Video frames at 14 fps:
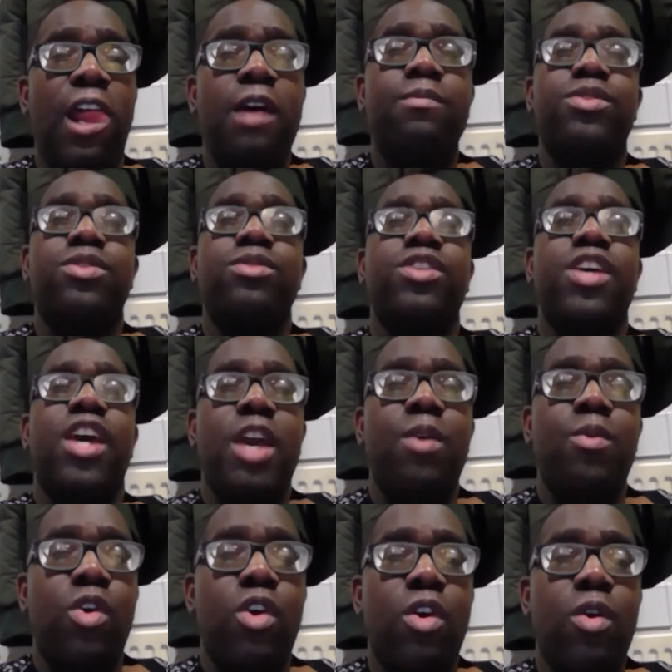So De Gea
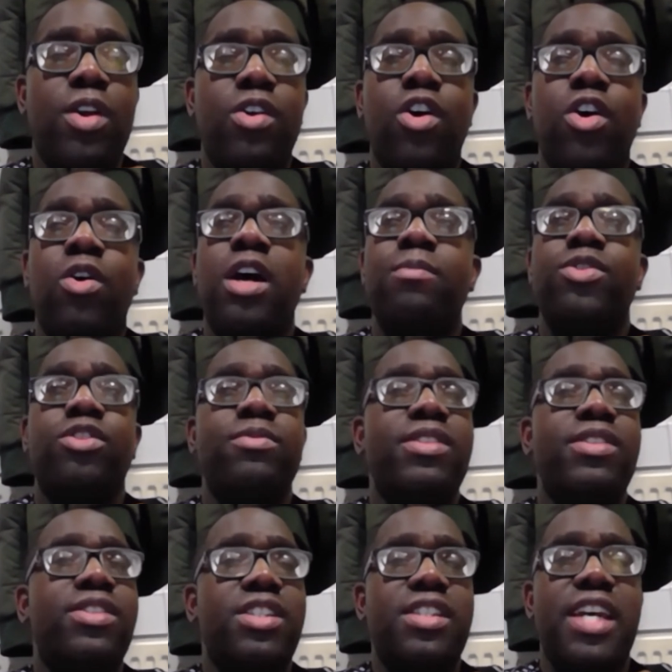will go in goal. I'm
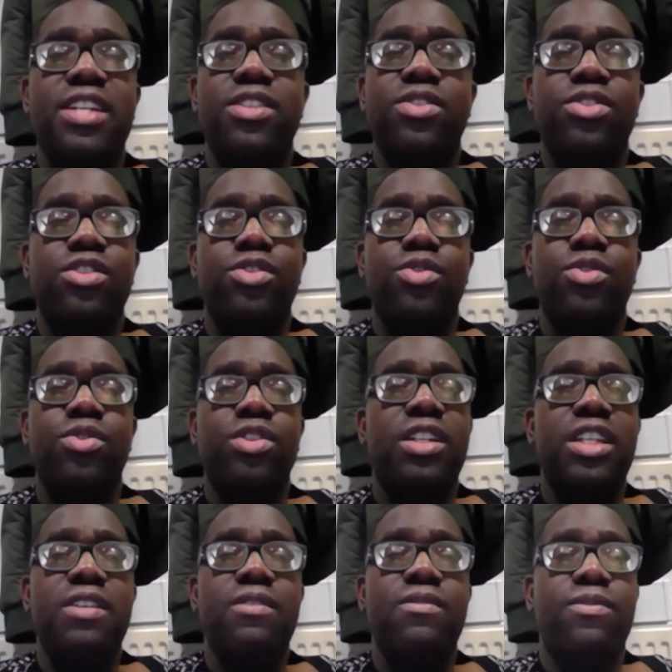assuming Dean Henderson is going to
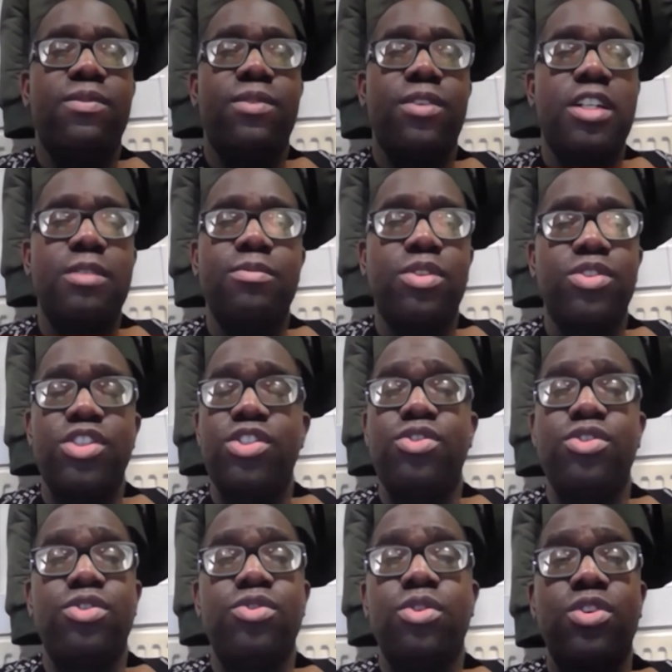leave because he's
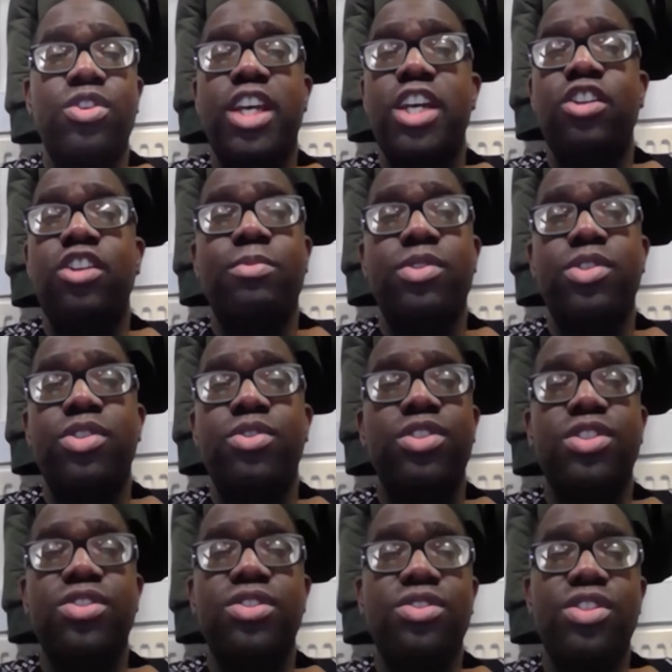just not going to get any
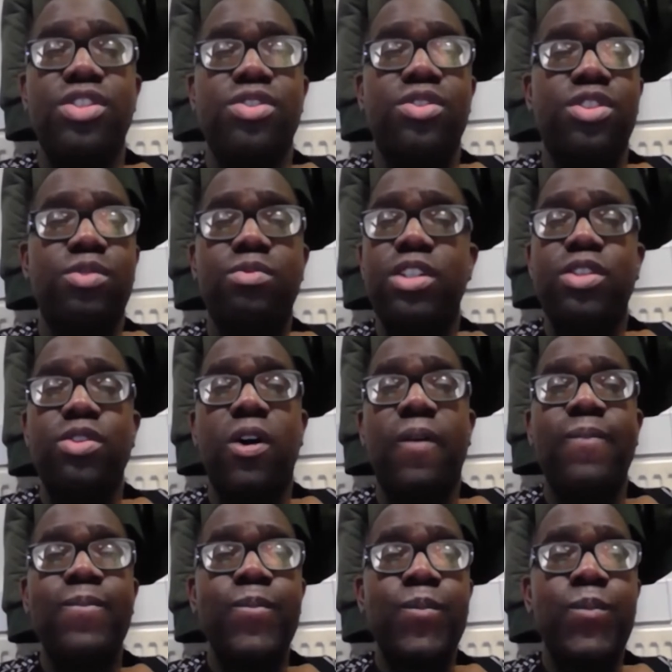opportunities this season. He's really not.
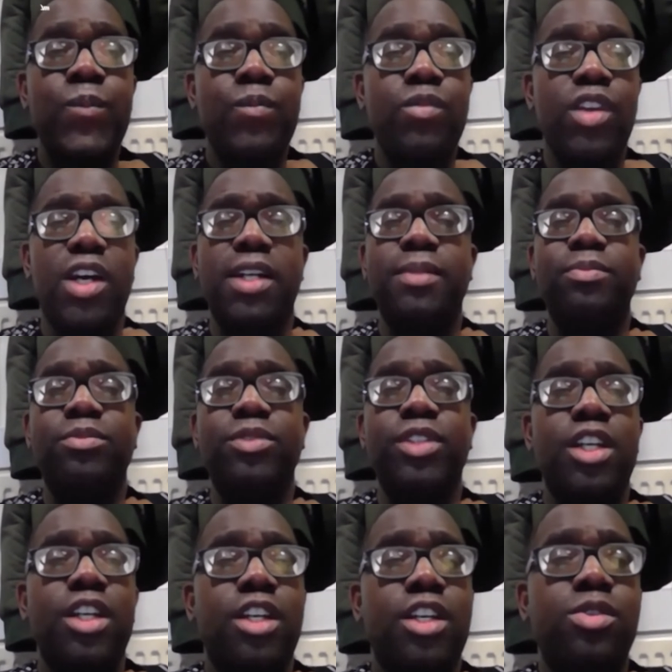
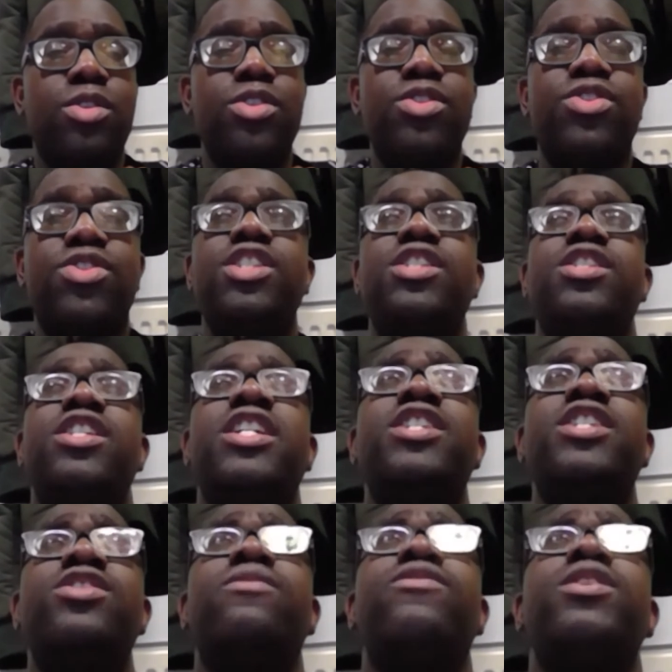You can see the... And
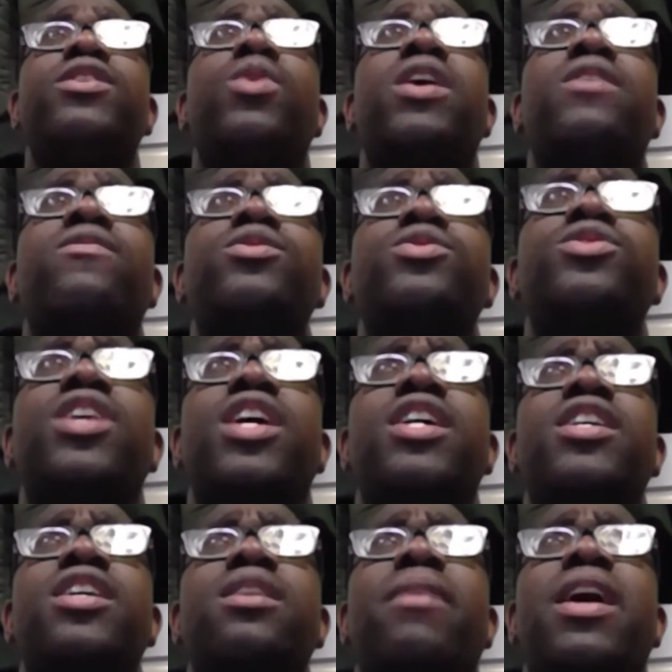this is the thing, whatever you
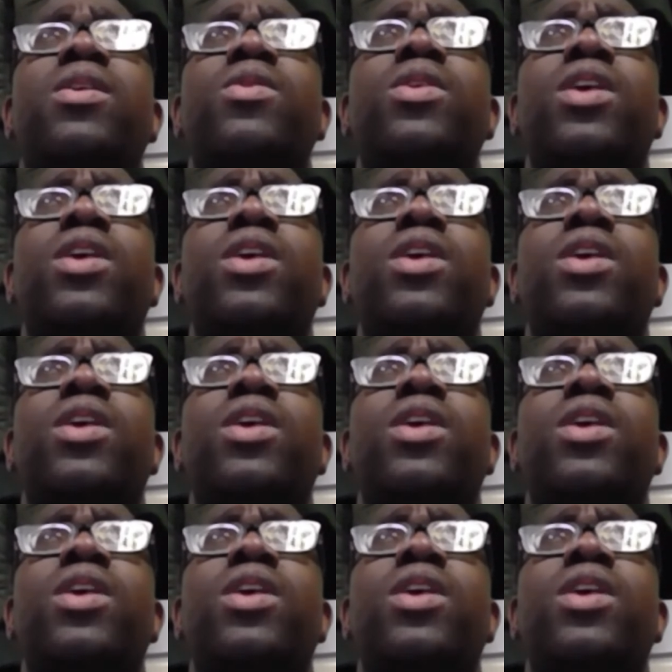say about...